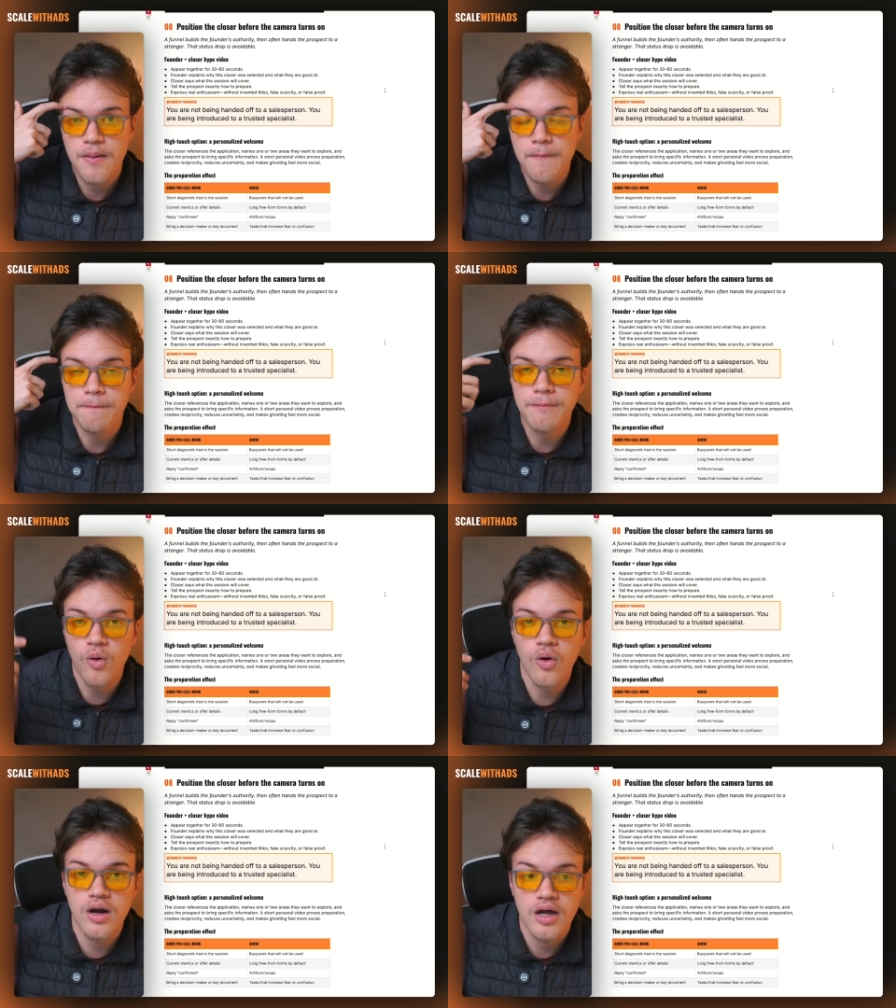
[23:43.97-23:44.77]

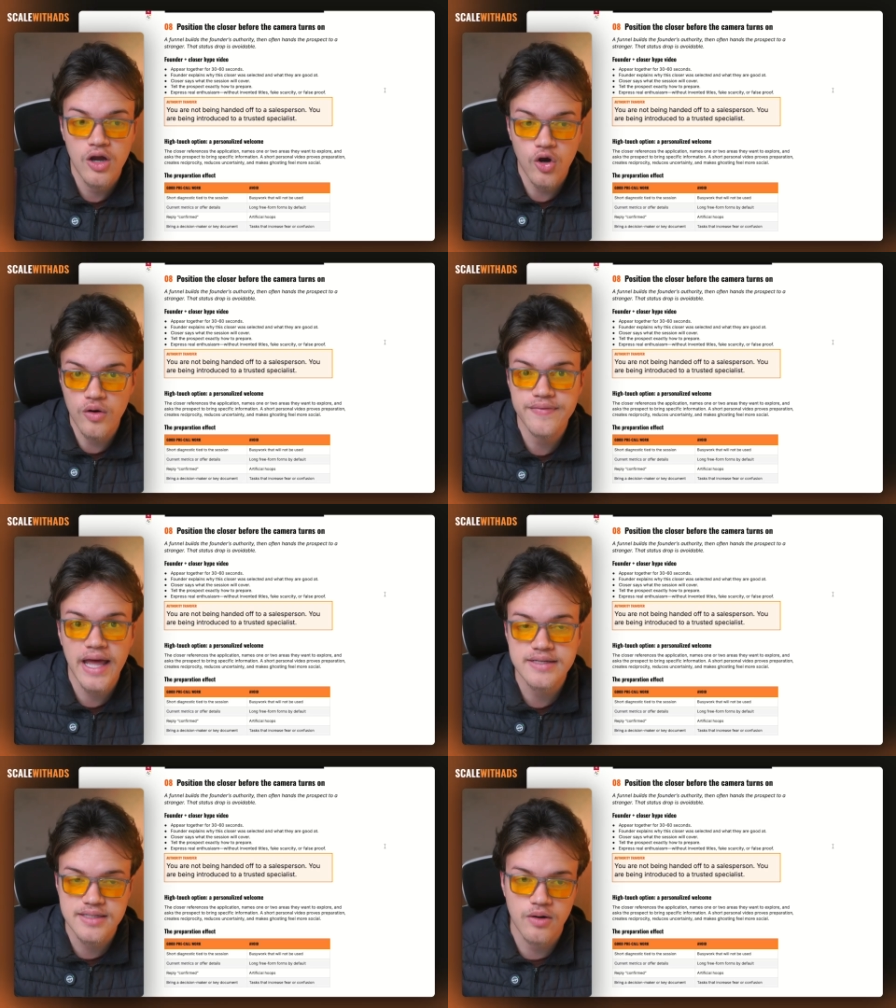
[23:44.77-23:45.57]
more
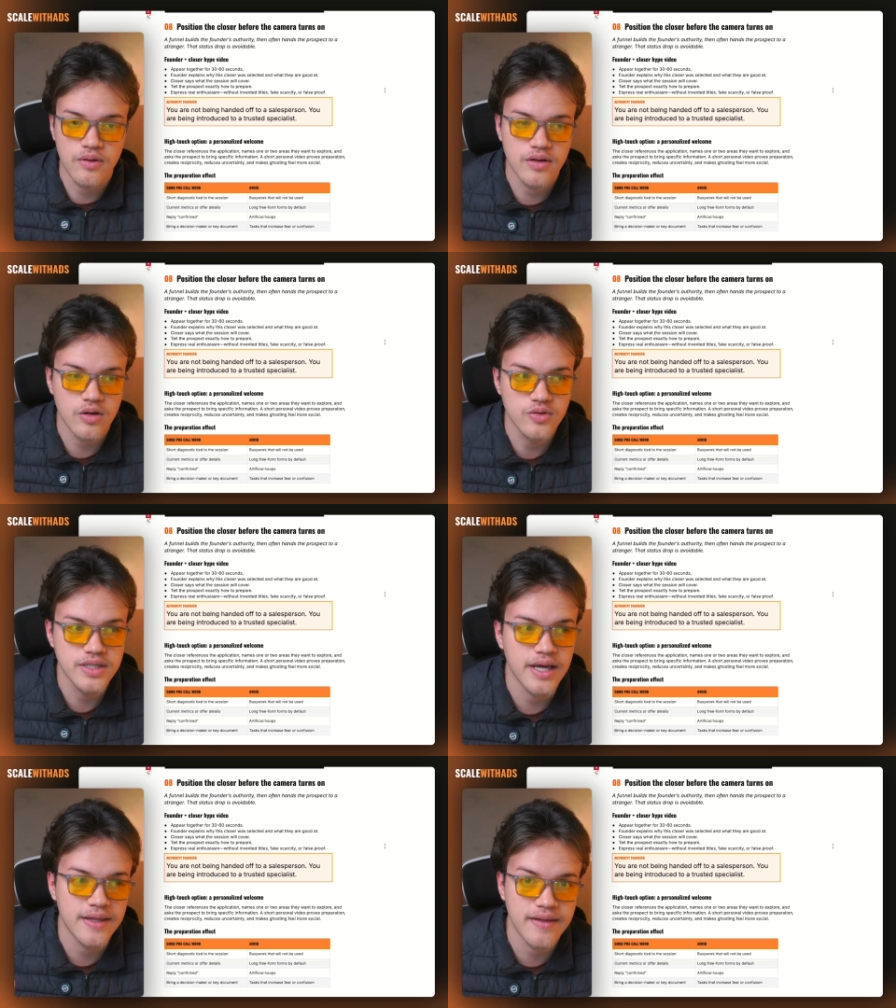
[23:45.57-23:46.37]
context around the closer
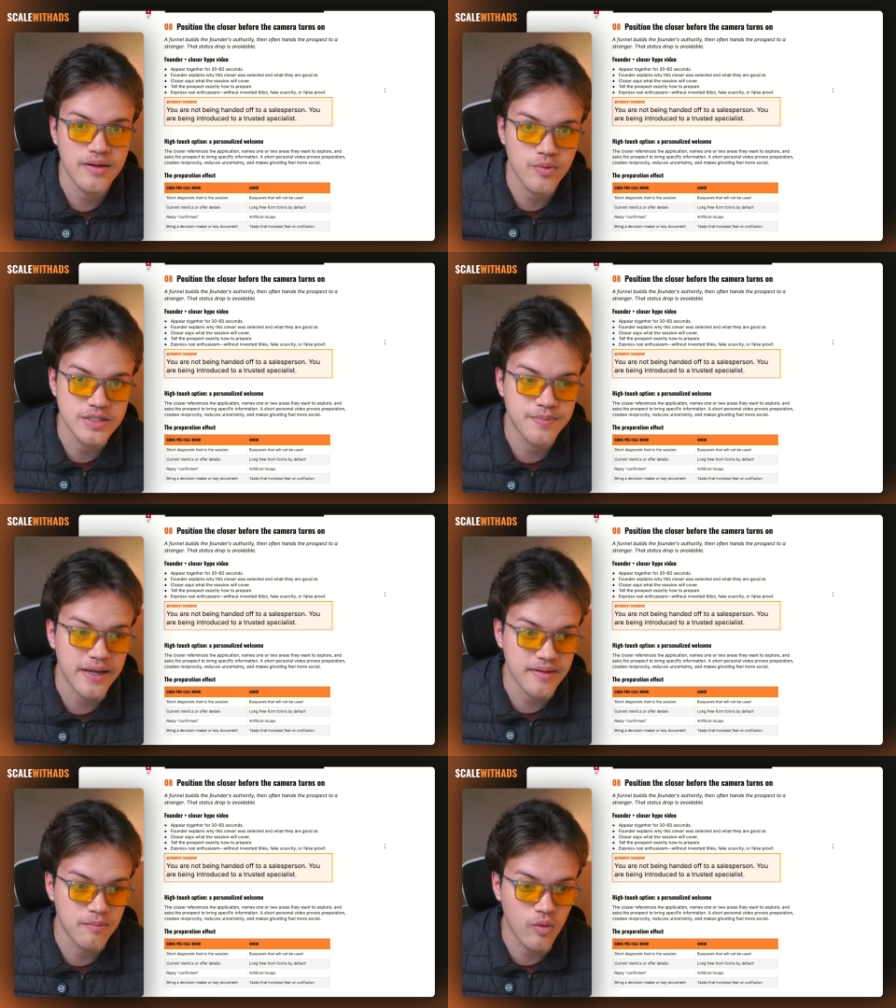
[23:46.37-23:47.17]
and they
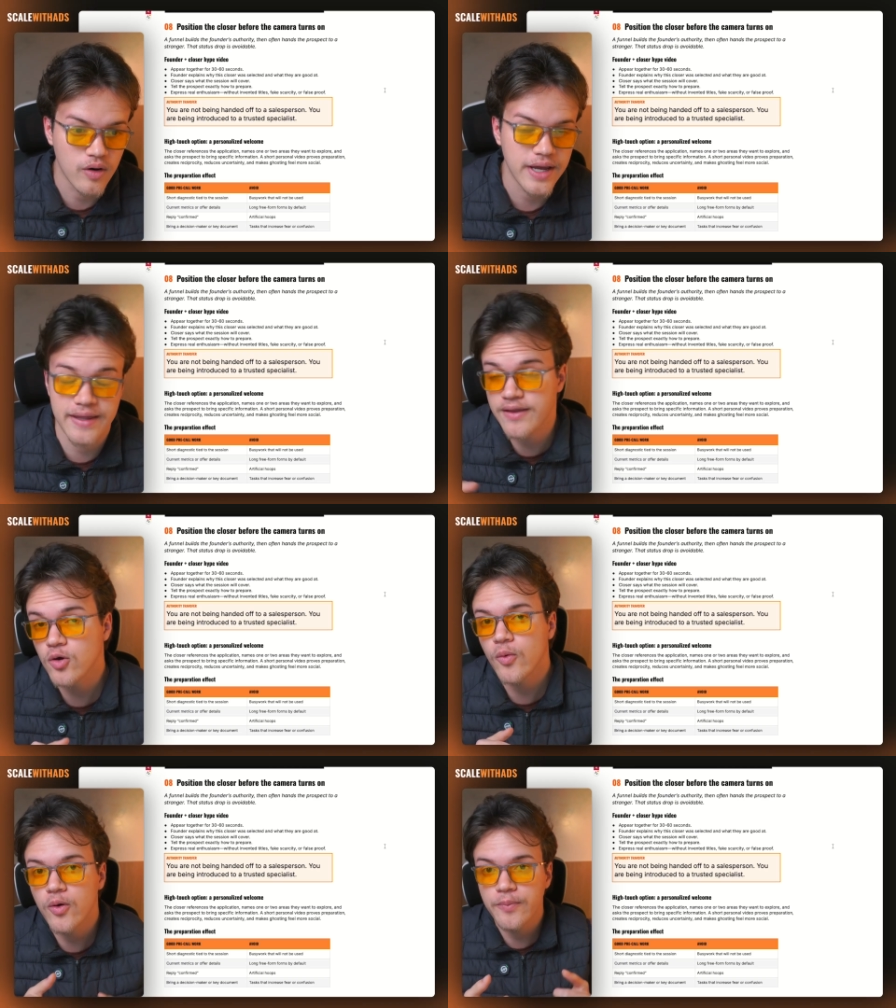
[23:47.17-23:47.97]
respect them more. And they
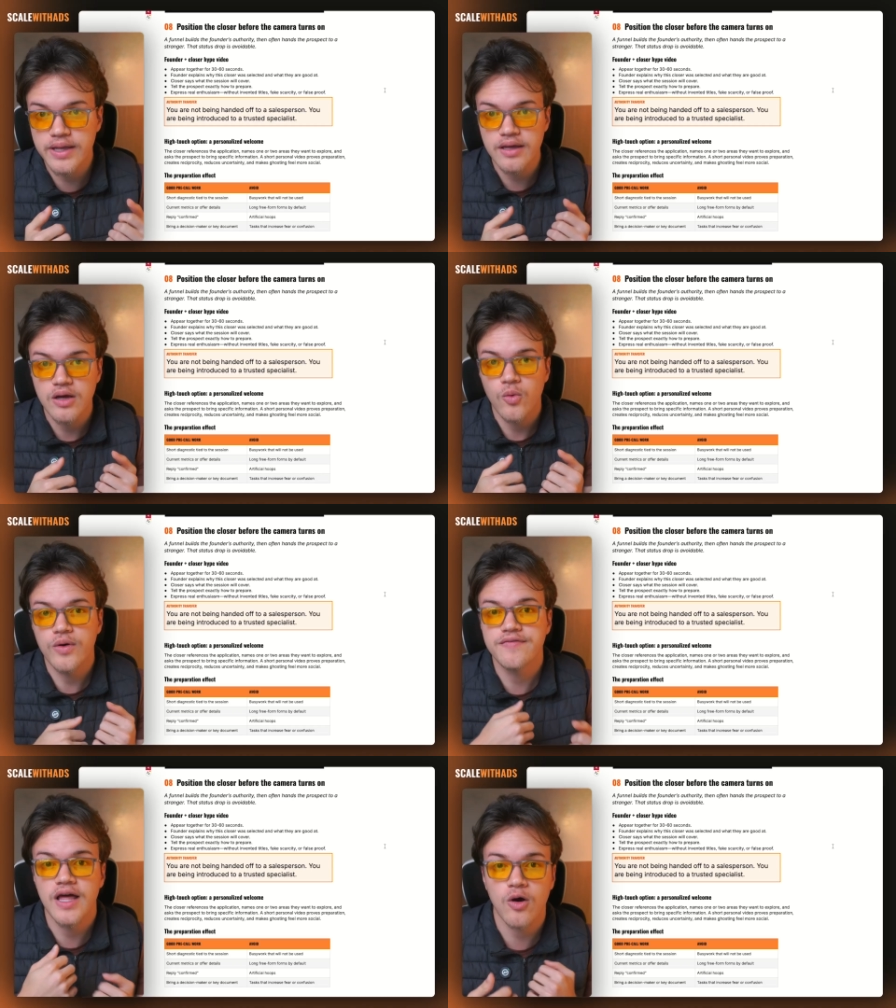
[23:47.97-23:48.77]
will be
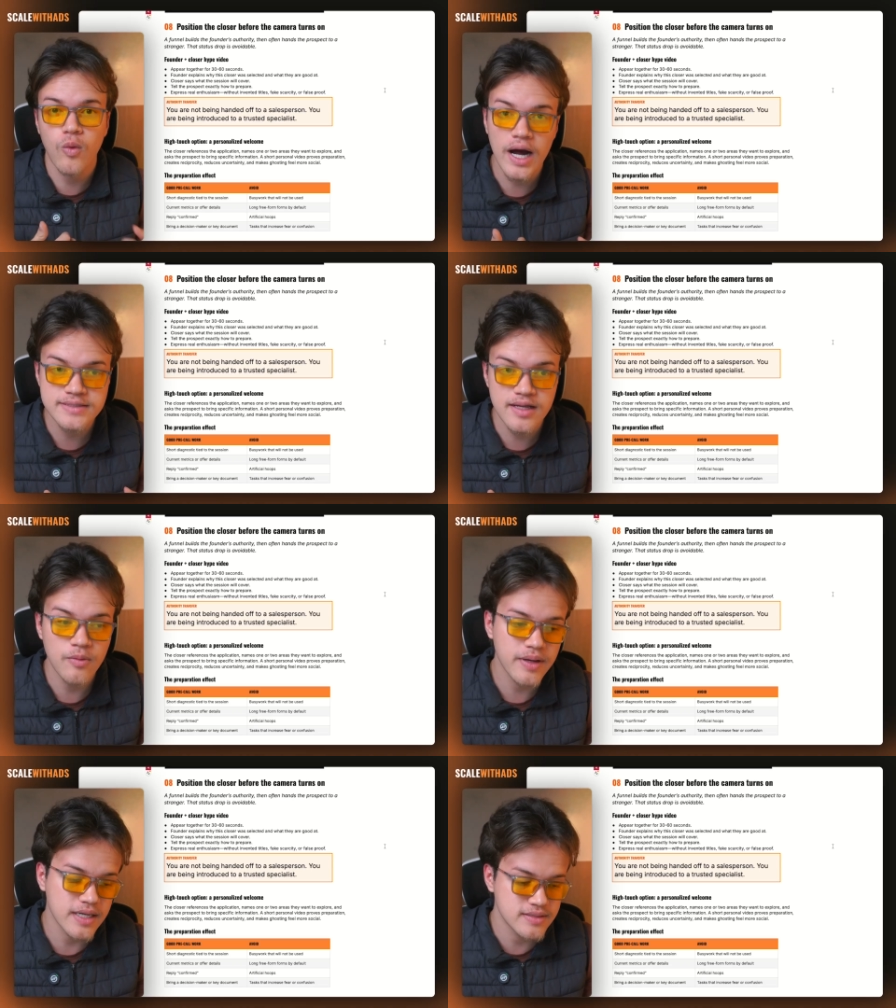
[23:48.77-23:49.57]
with their quads down
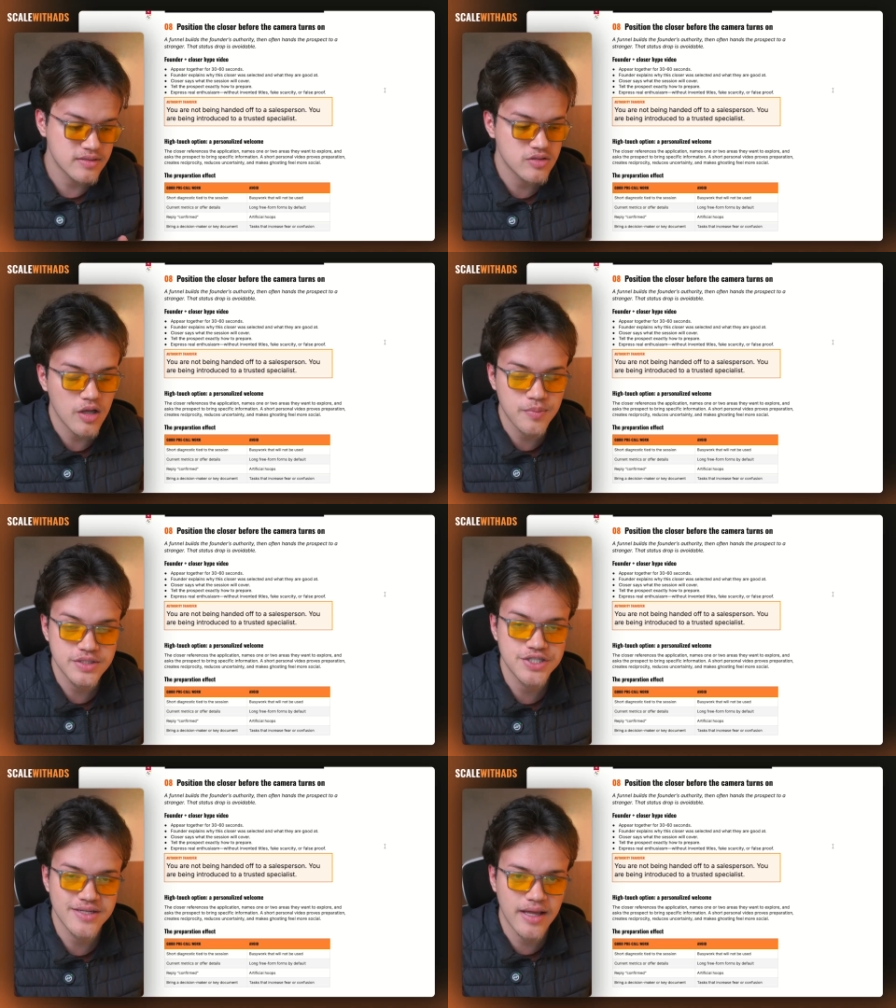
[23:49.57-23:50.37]
because it's not
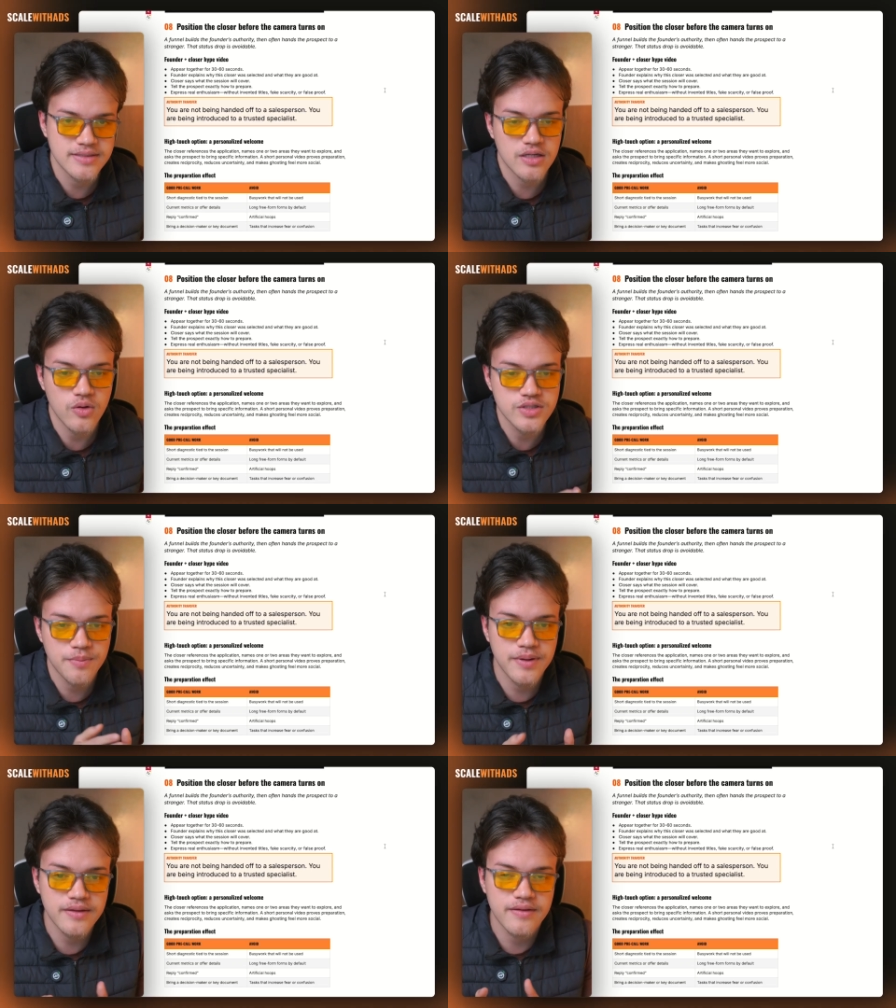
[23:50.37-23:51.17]
positioned as a closer,
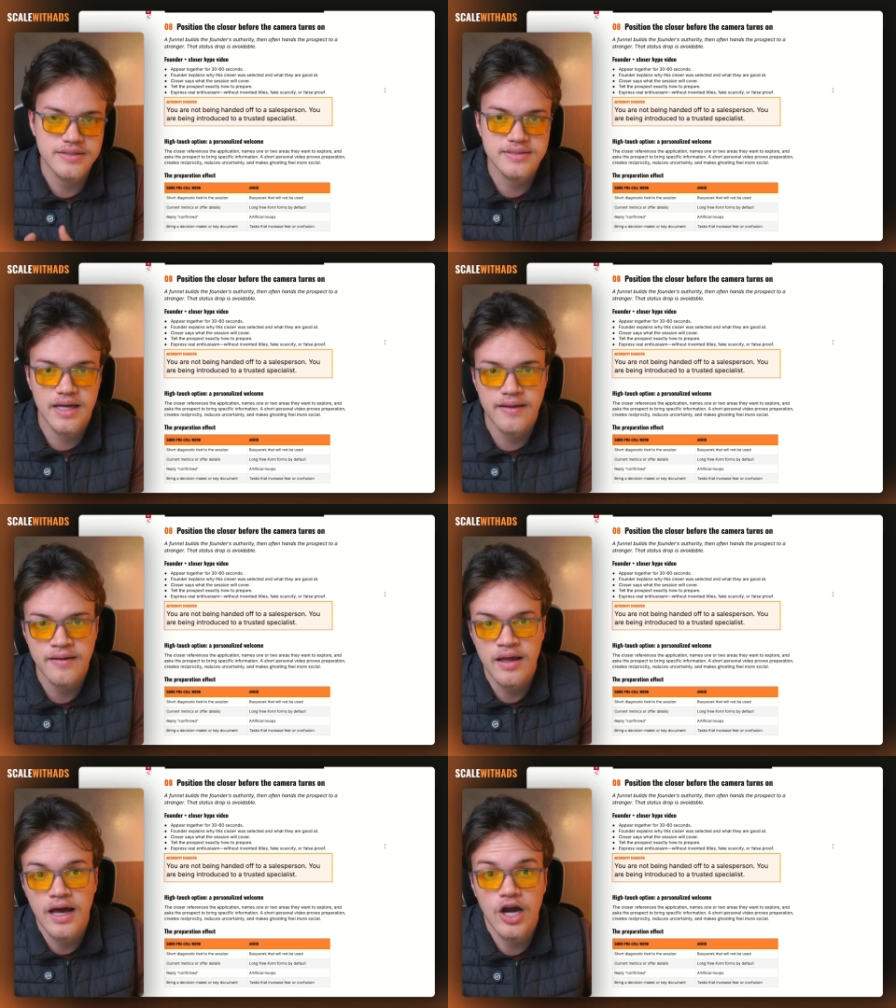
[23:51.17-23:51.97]
but instead
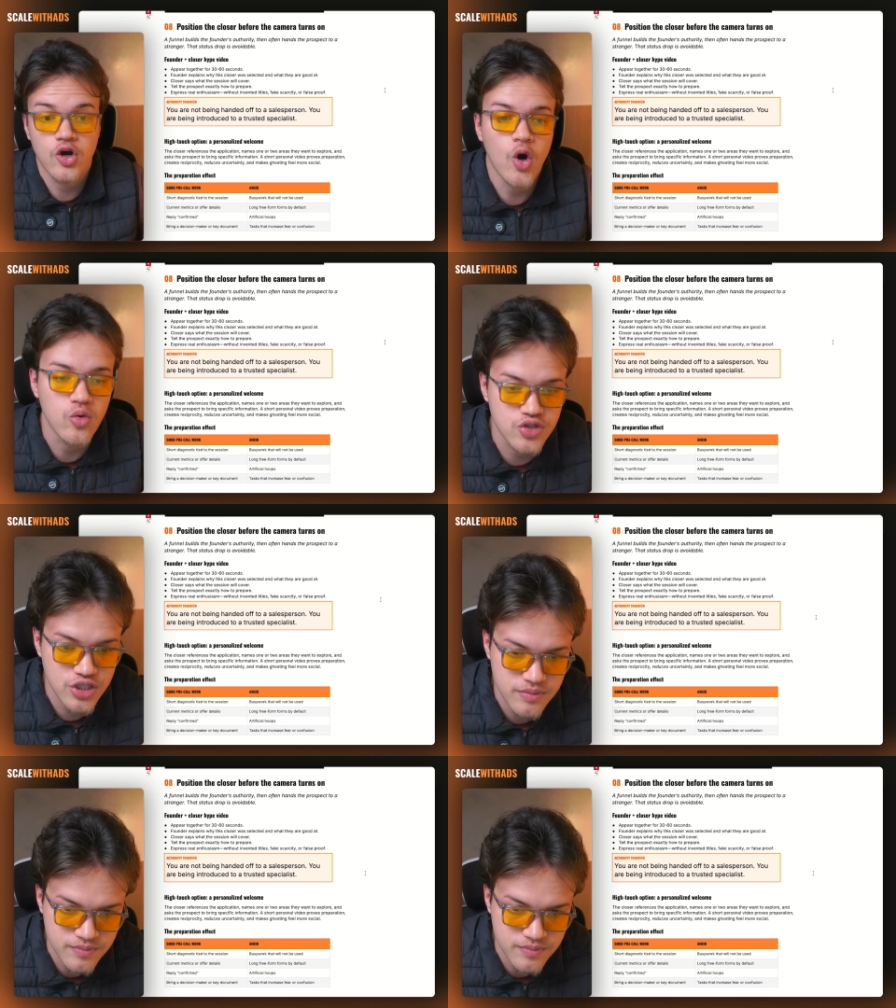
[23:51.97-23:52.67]
a coach.